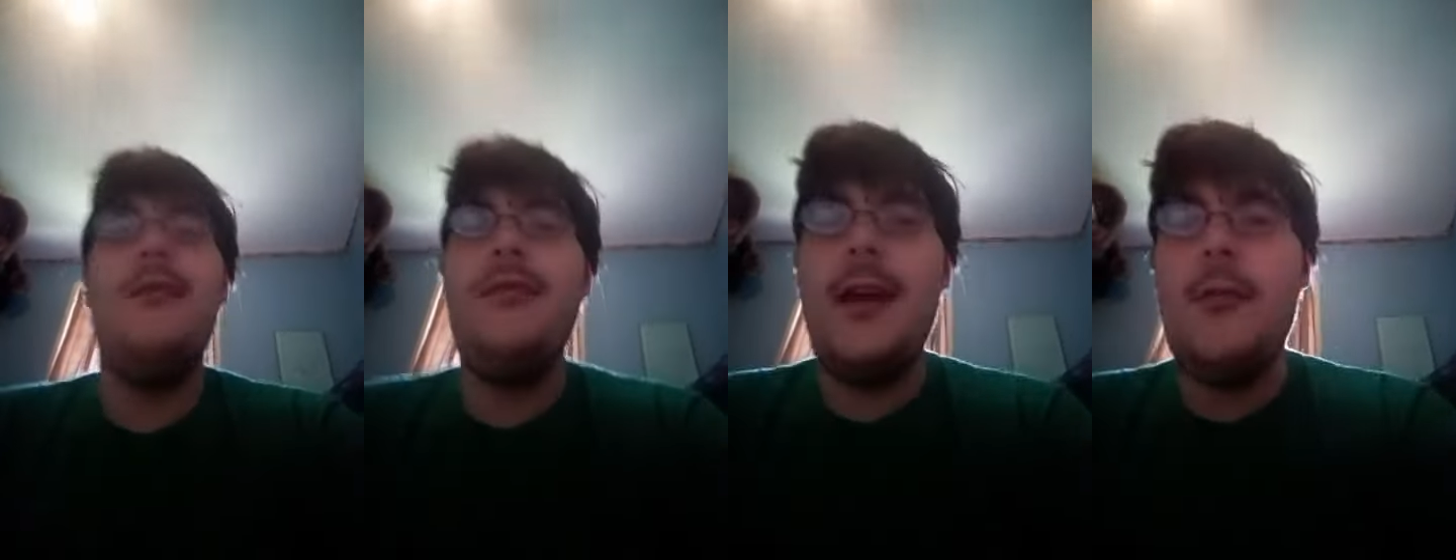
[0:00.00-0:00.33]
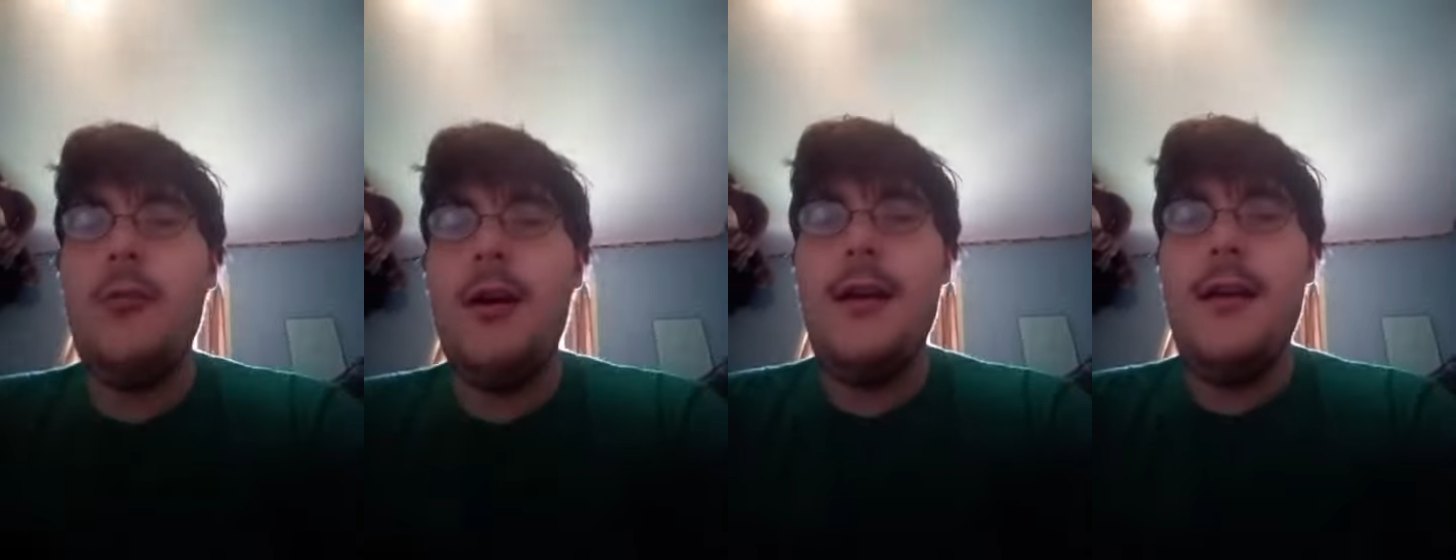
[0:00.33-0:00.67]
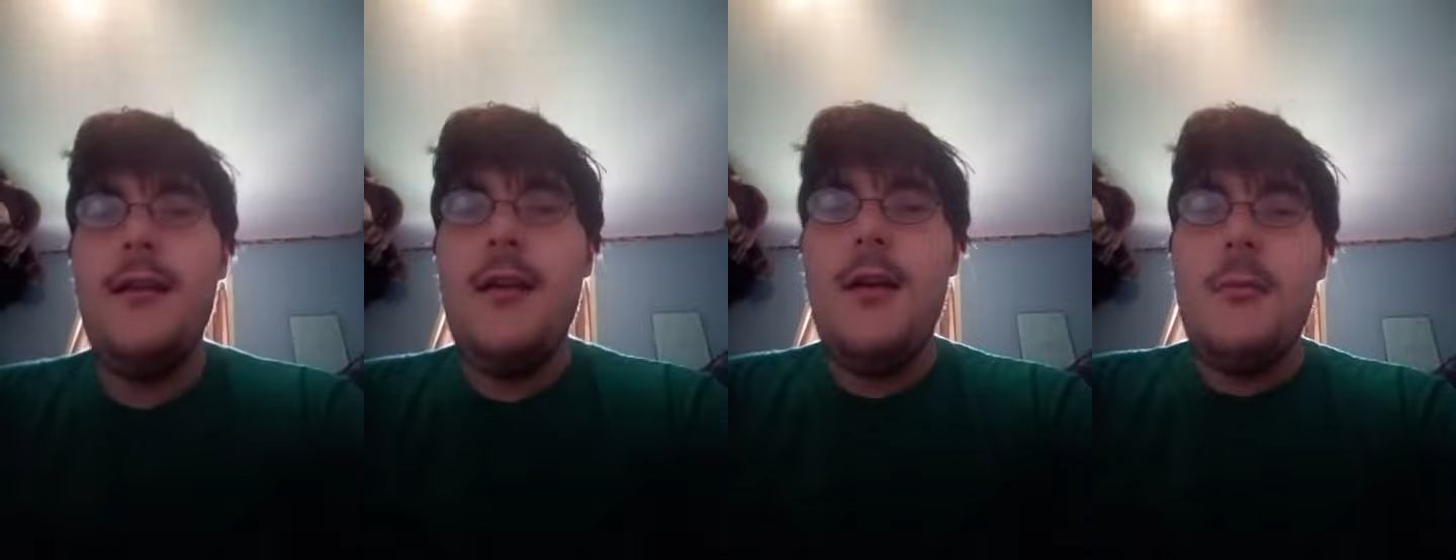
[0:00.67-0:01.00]
forget what.
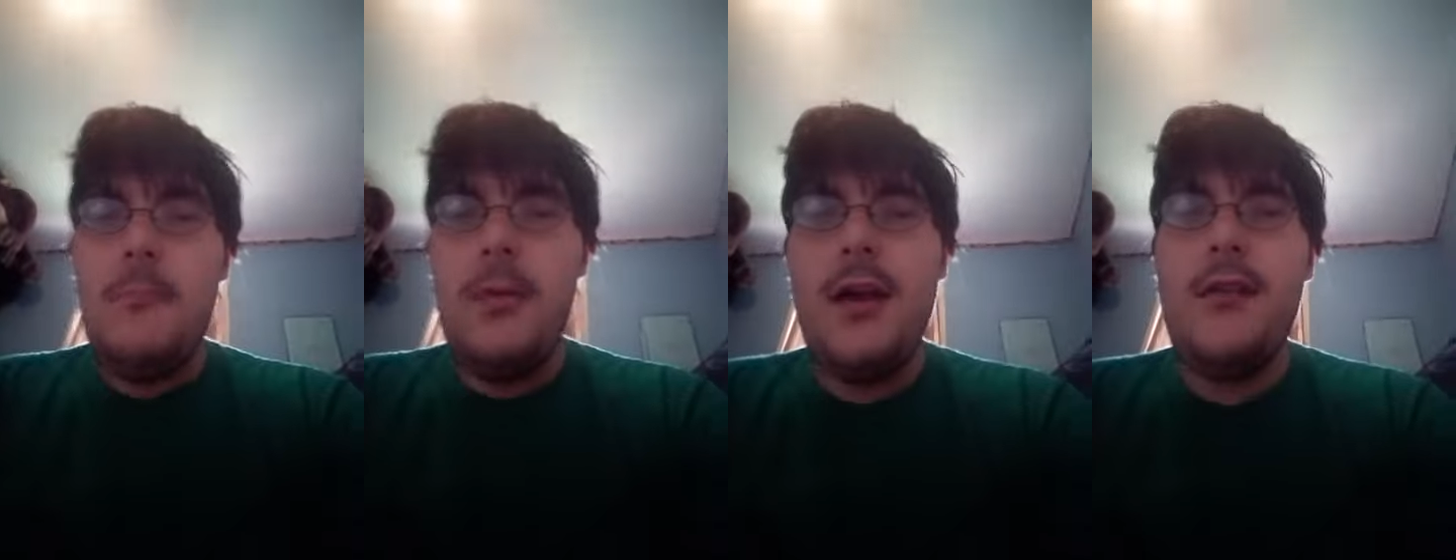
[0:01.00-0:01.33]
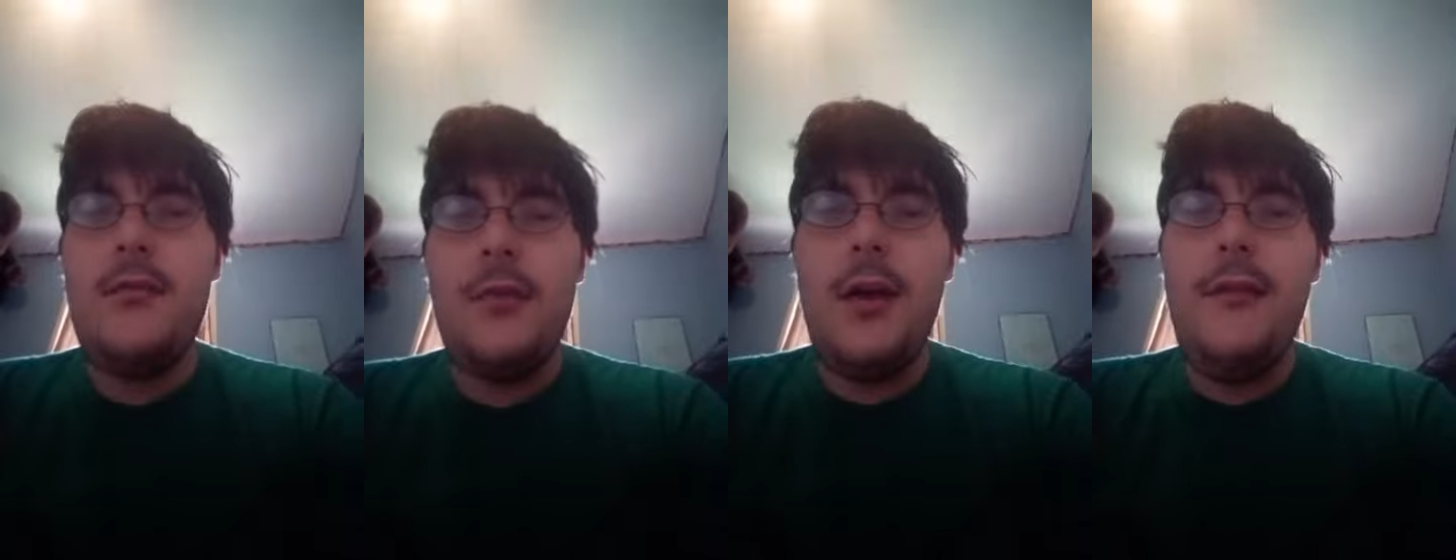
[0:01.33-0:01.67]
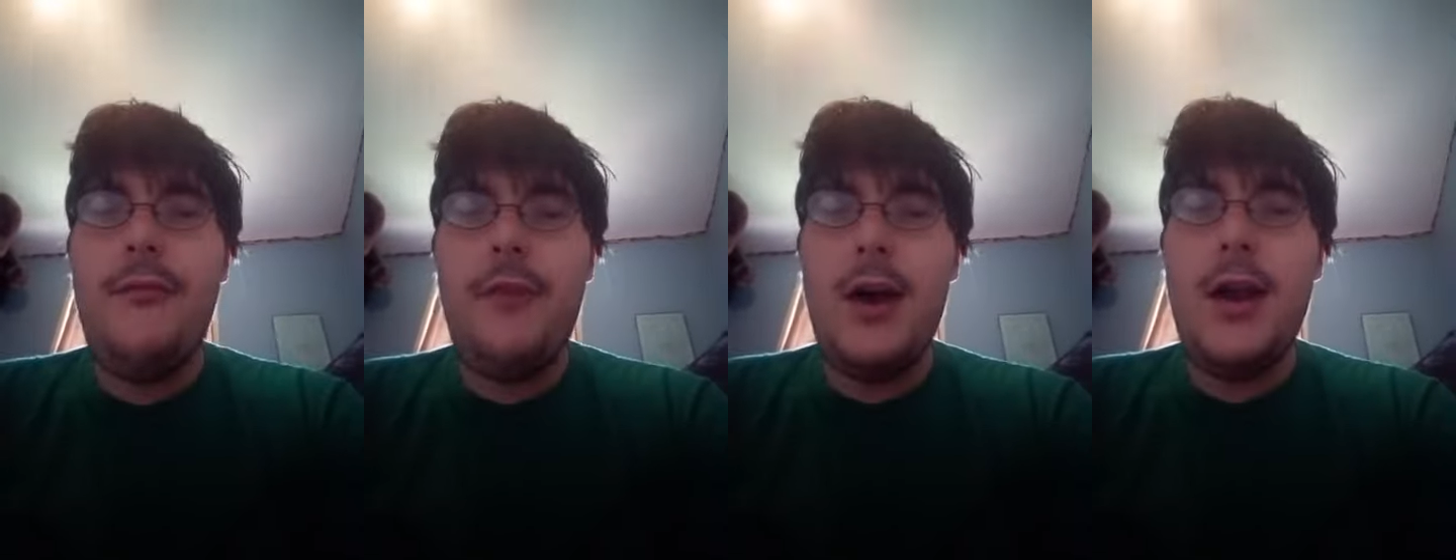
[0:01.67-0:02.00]
But he's really
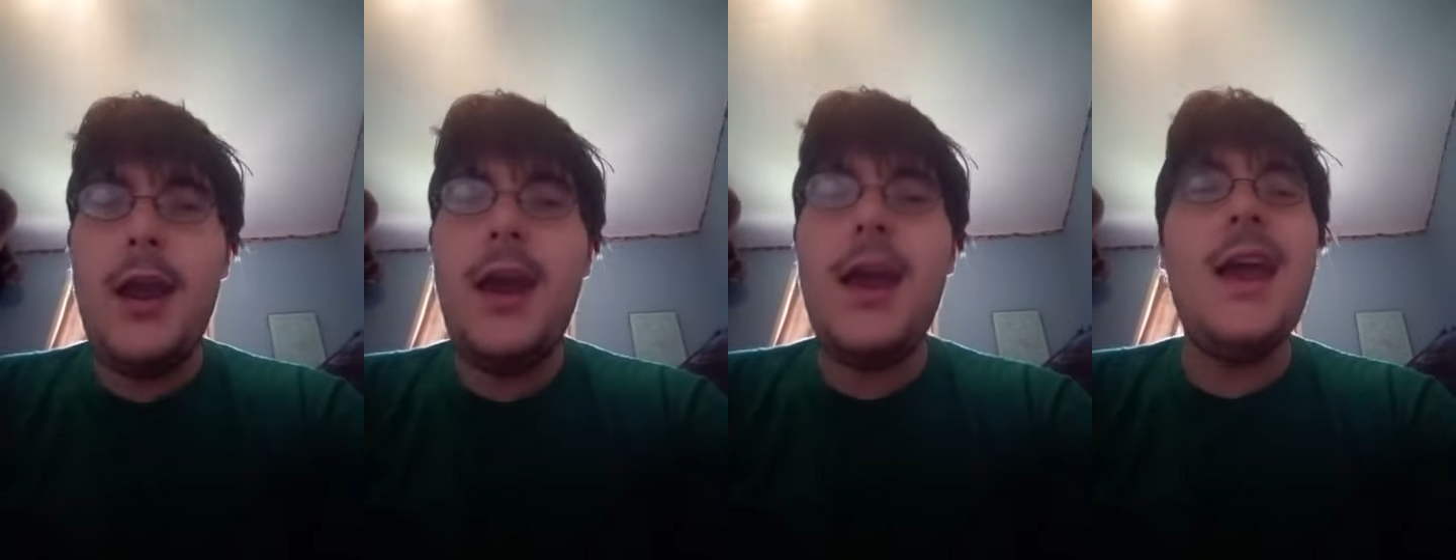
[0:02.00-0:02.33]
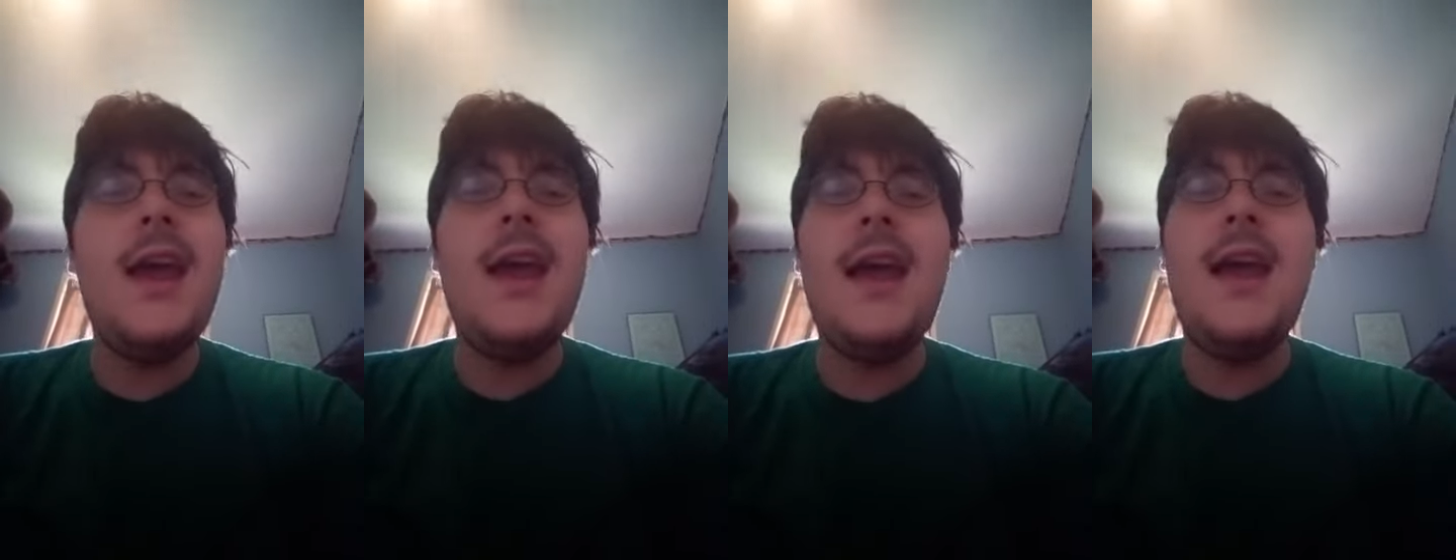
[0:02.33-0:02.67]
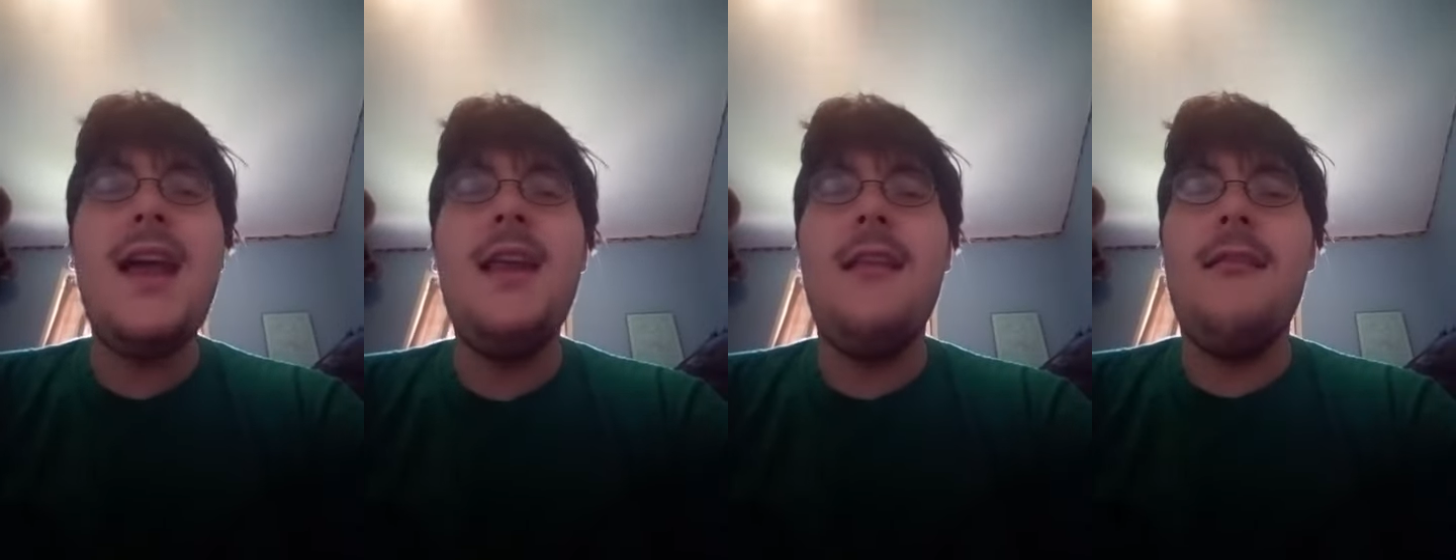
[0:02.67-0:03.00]
funny,
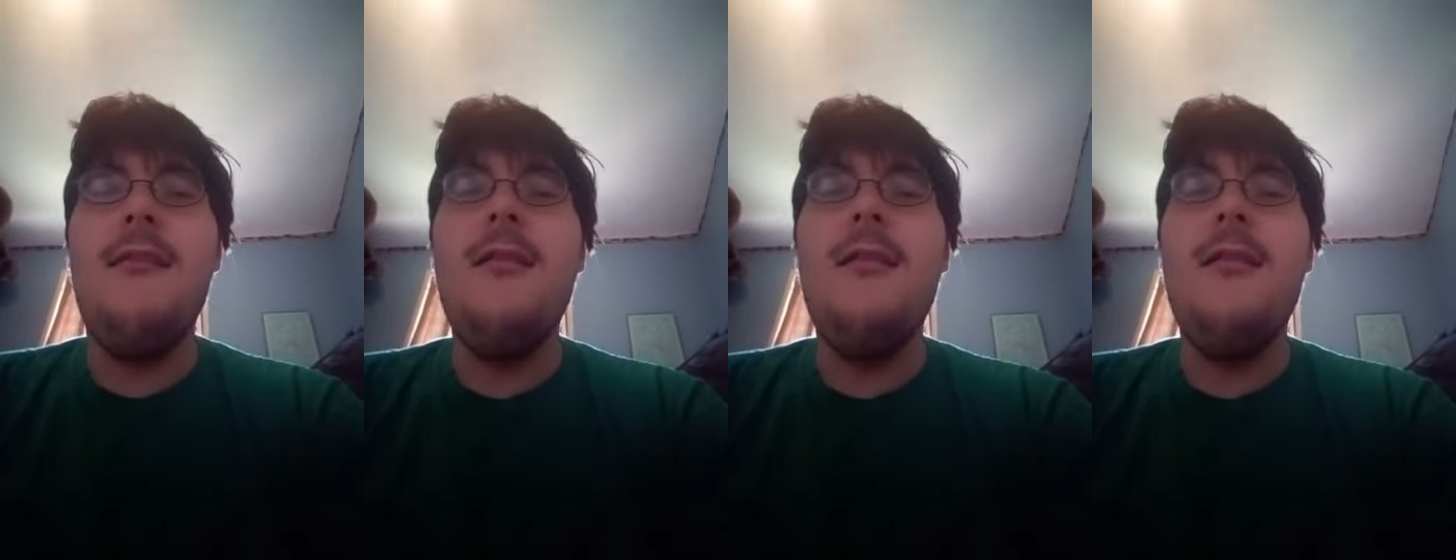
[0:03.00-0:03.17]
and